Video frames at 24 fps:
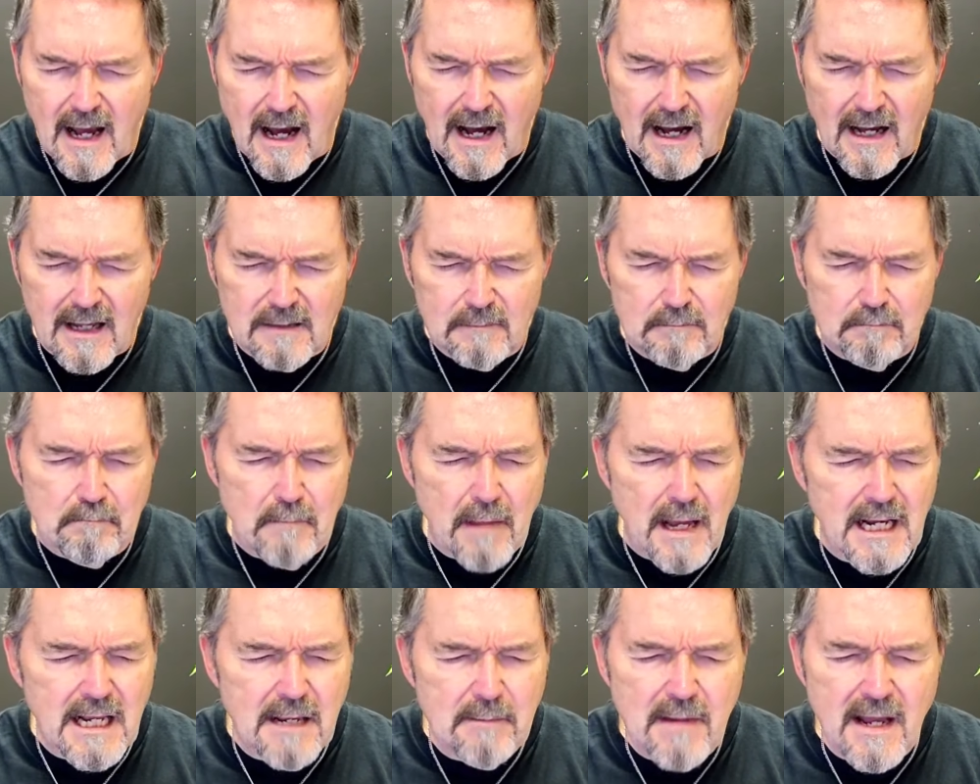
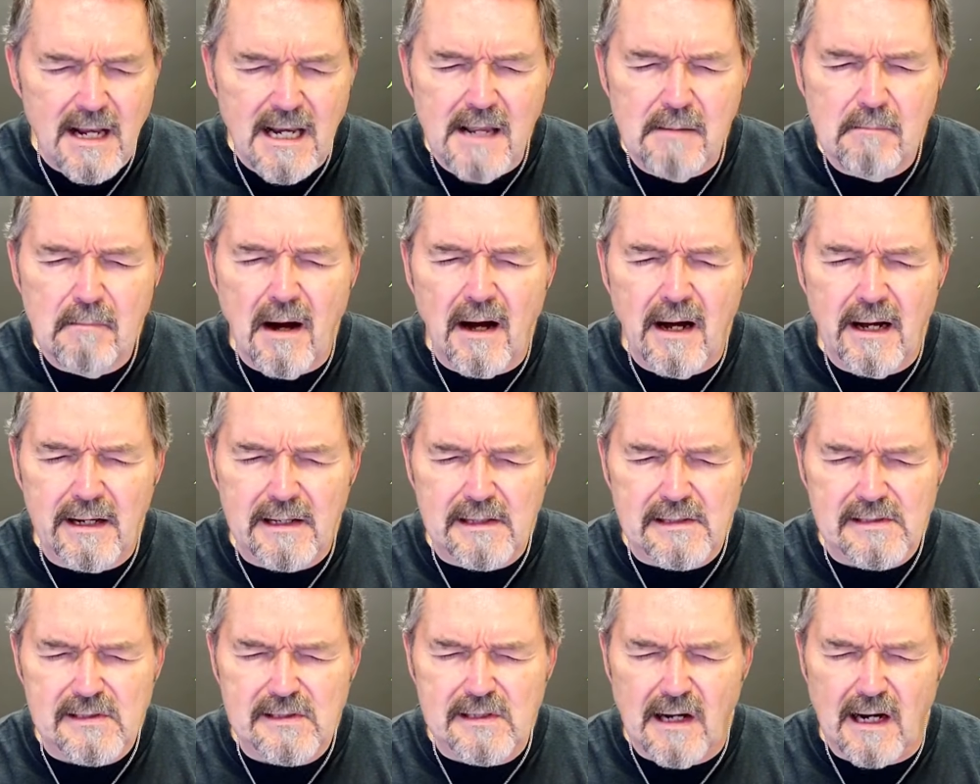many, many
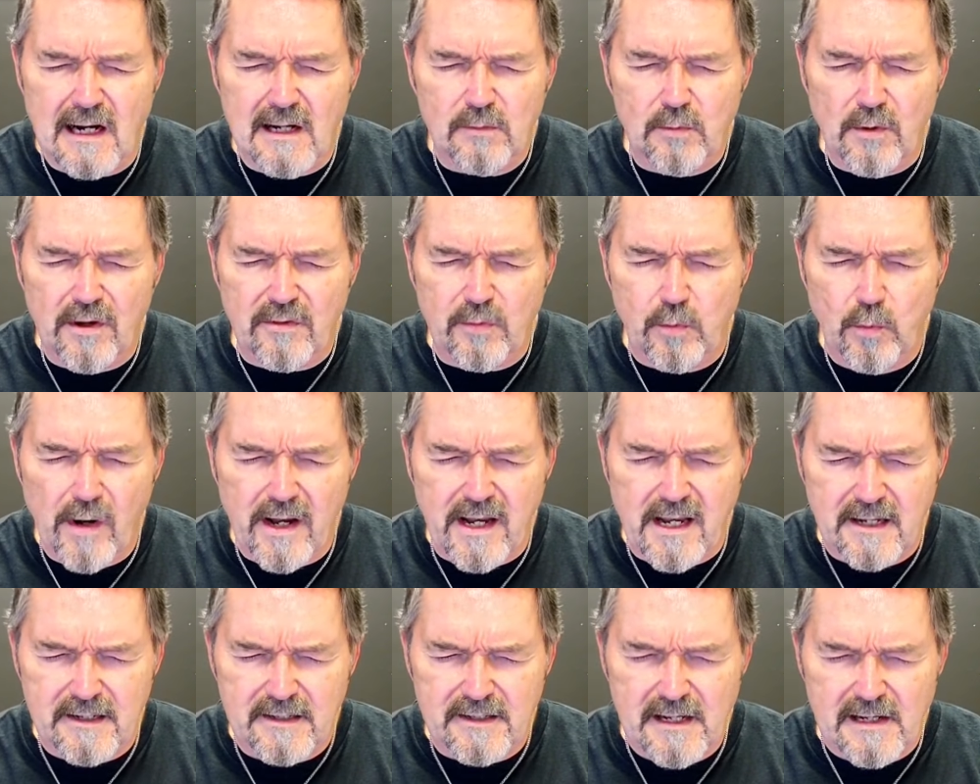minds, God, with
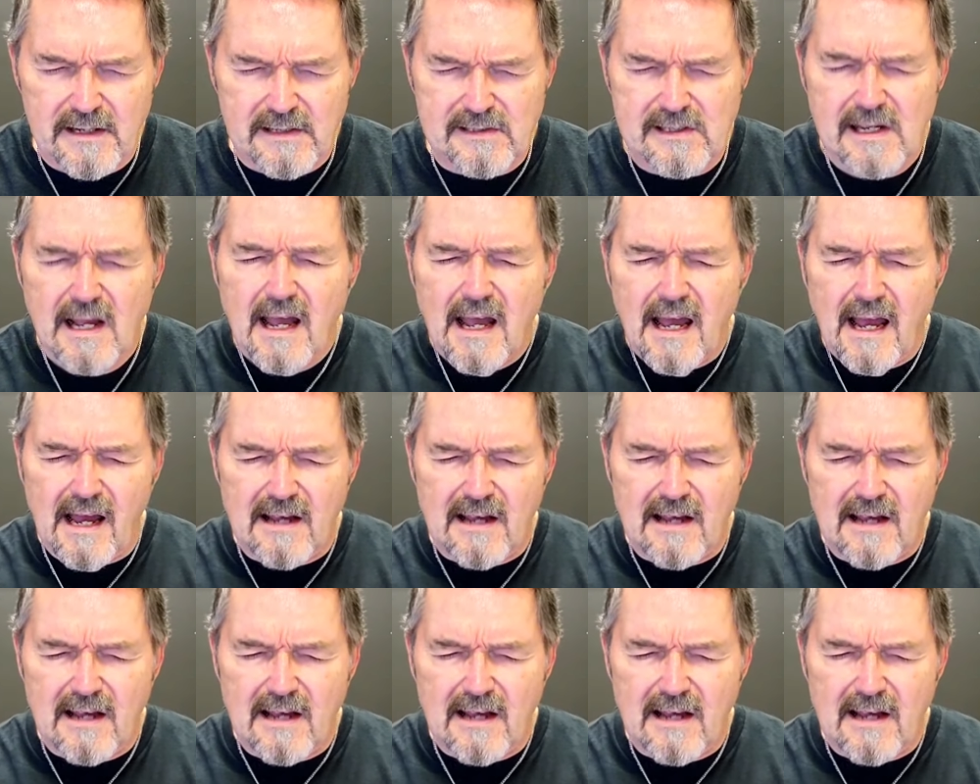wickedness,